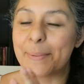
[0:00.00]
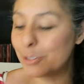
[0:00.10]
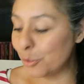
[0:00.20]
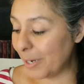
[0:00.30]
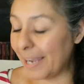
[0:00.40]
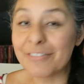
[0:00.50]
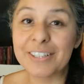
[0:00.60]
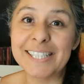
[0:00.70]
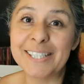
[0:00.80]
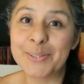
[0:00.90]
do
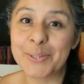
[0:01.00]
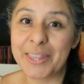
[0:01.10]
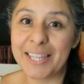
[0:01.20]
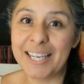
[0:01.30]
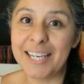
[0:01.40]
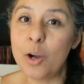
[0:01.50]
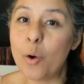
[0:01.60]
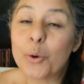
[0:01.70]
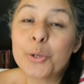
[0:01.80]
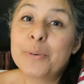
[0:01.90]
every single thing,
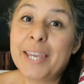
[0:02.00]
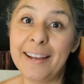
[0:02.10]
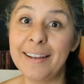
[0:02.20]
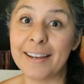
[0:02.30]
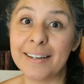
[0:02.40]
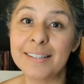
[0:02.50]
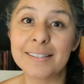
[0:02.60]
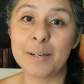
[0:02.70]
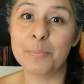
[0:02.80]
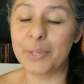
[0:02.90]
or you can
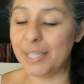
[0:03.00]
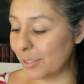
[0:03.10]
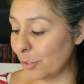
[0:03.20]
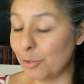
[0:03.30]
some weeks